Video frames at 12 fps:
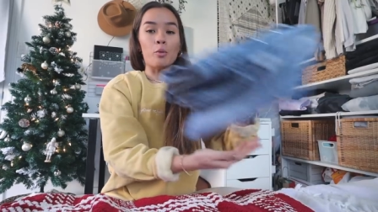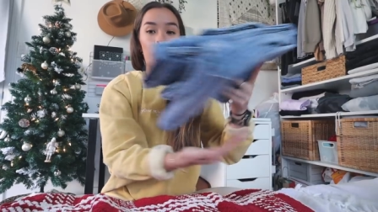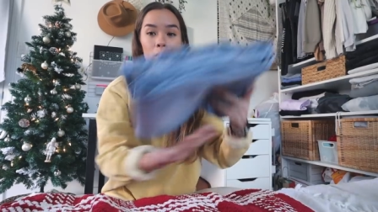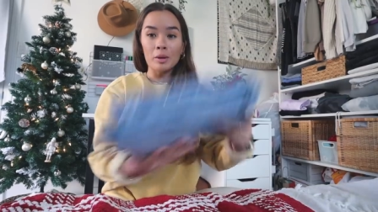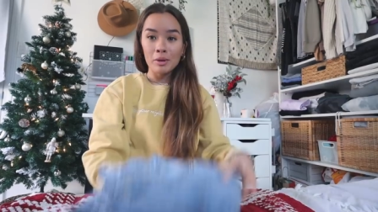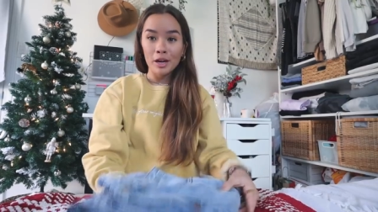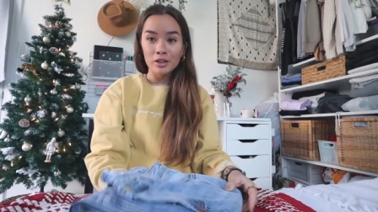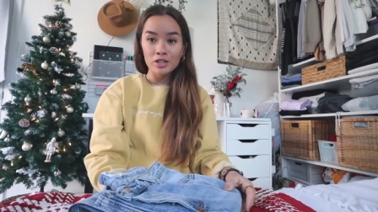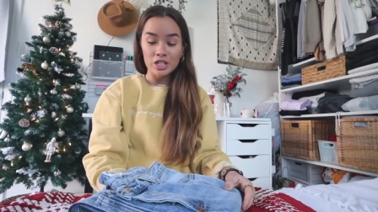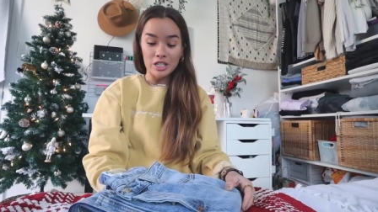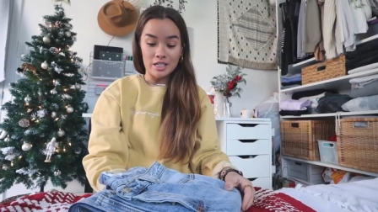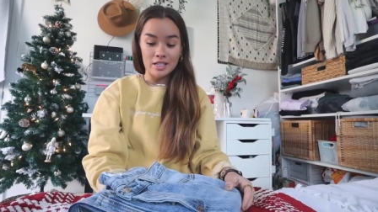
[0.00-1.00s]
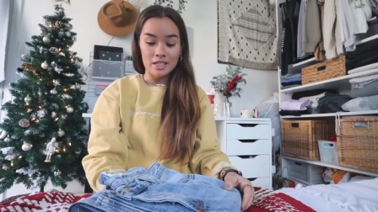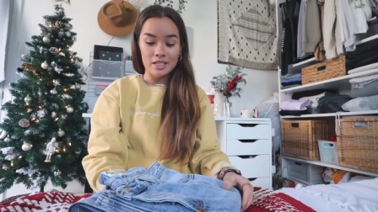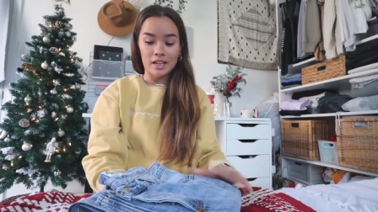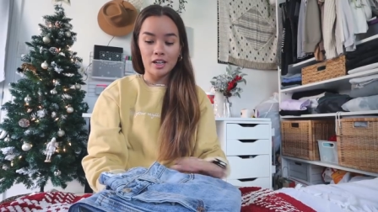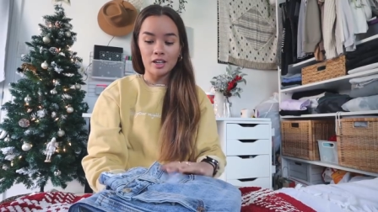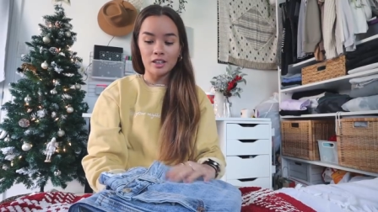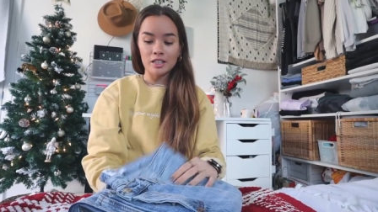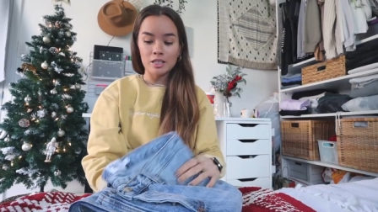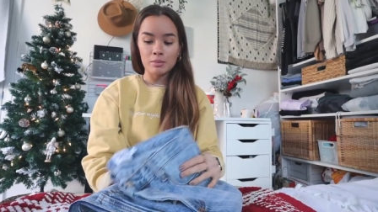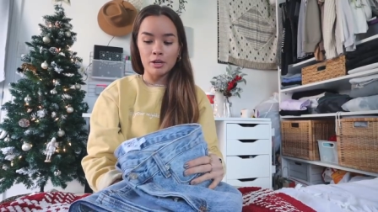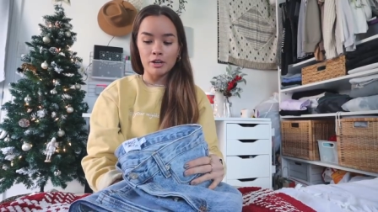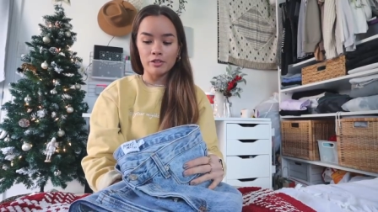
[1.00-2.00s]
one pair of jeans. I got this
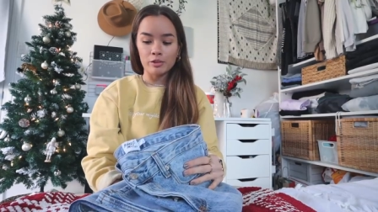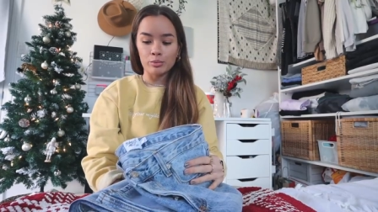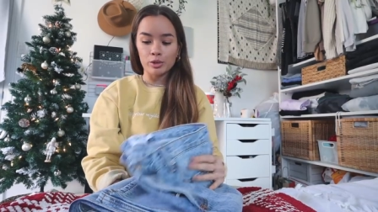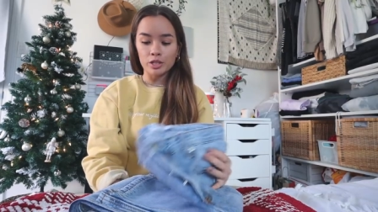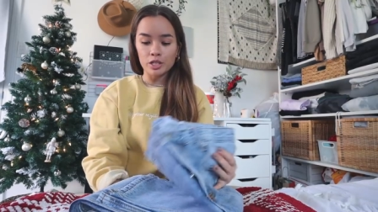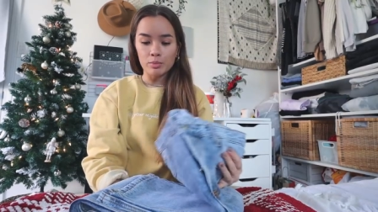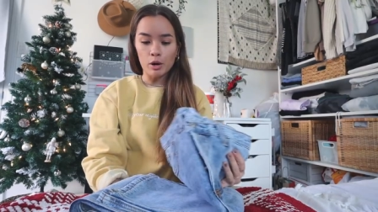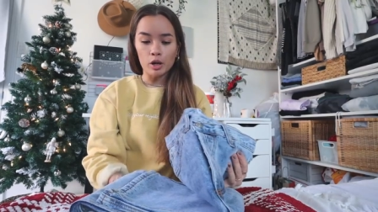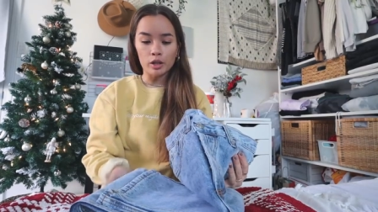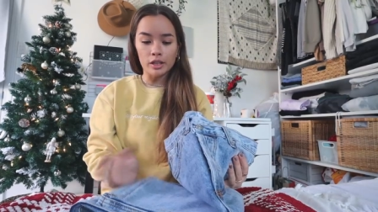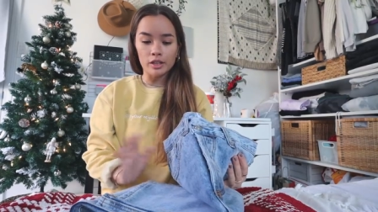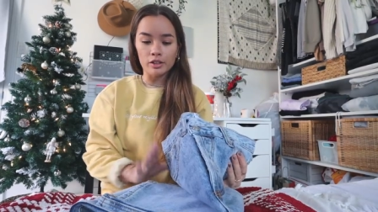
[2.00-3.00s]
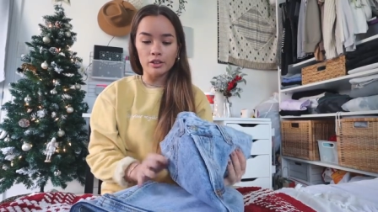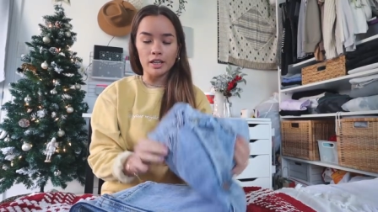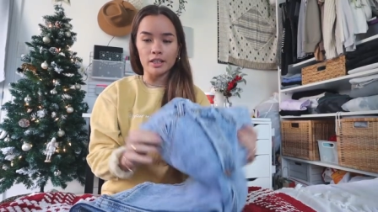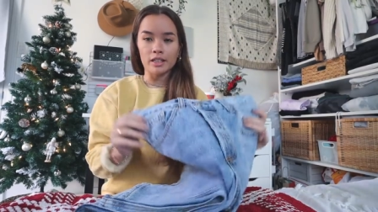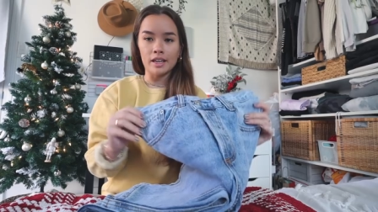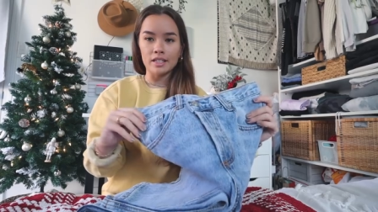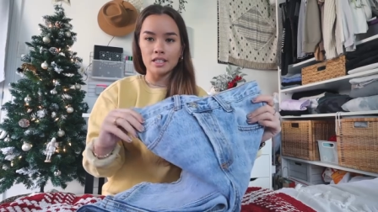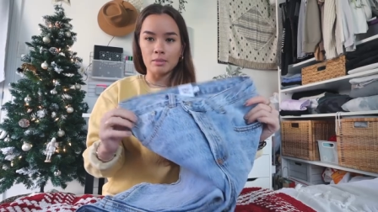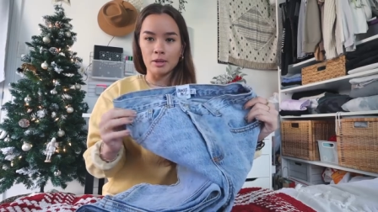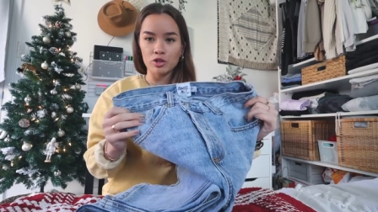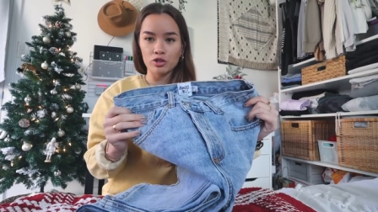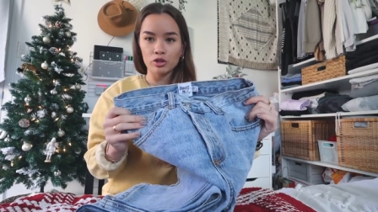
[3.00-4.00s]
pair from Princess Polly. They're like the
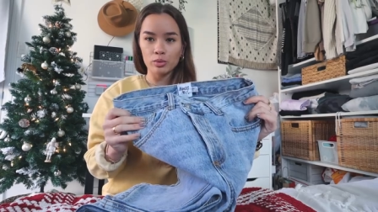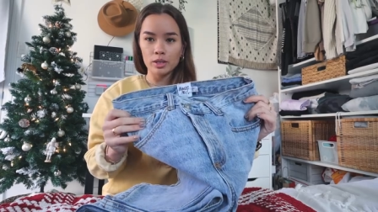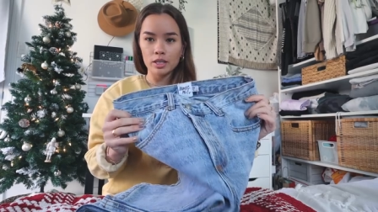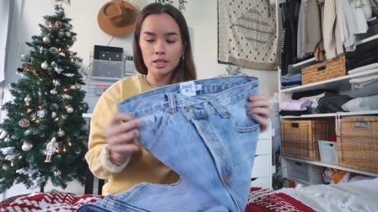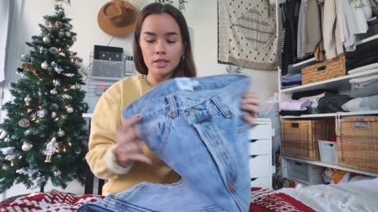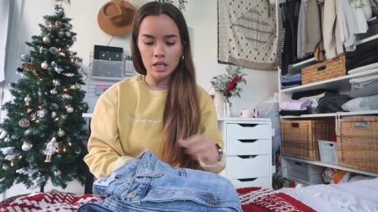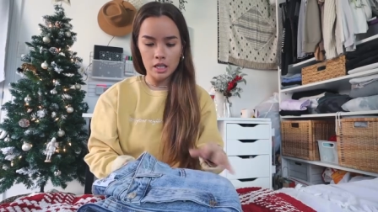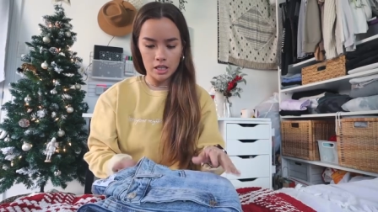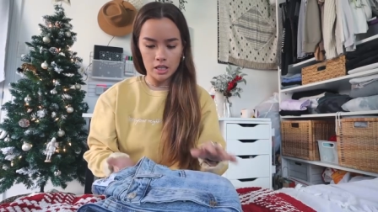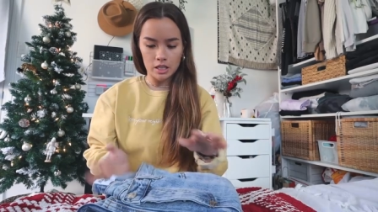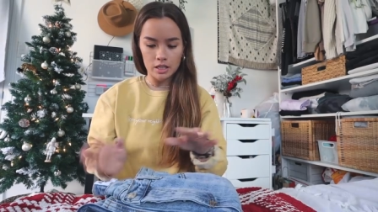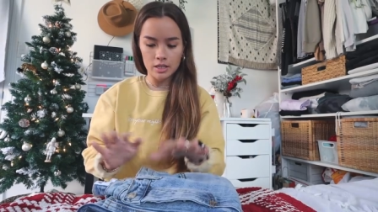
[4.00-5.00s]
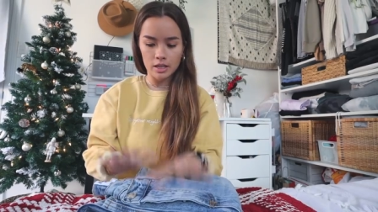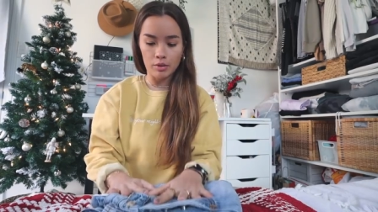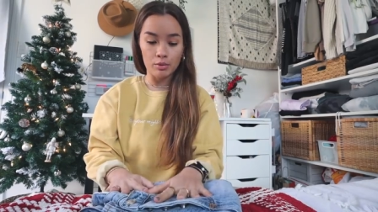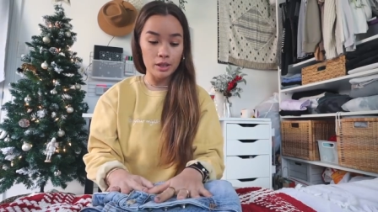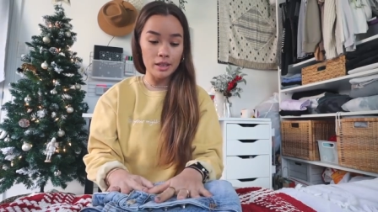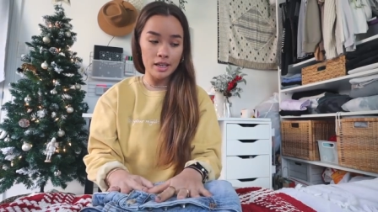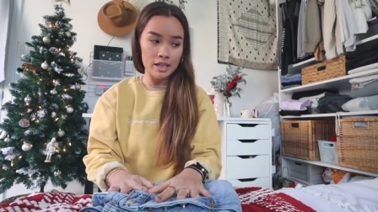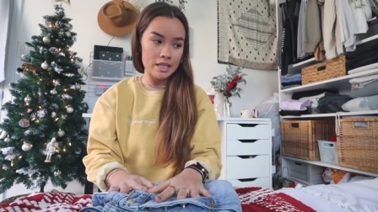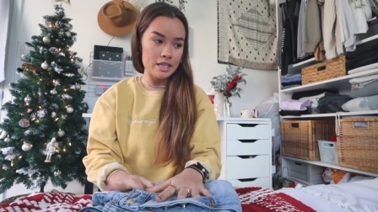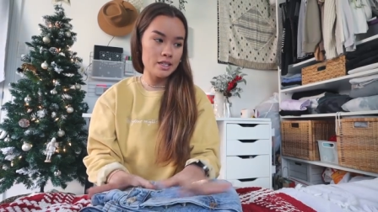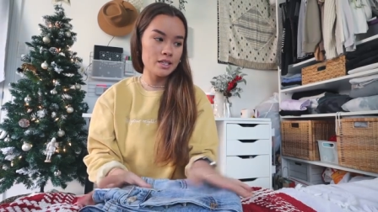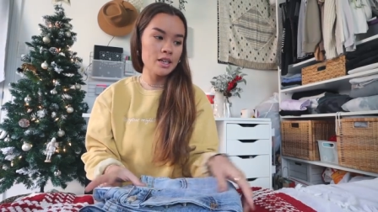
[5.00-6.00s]
asymmetrical ones and I really like these.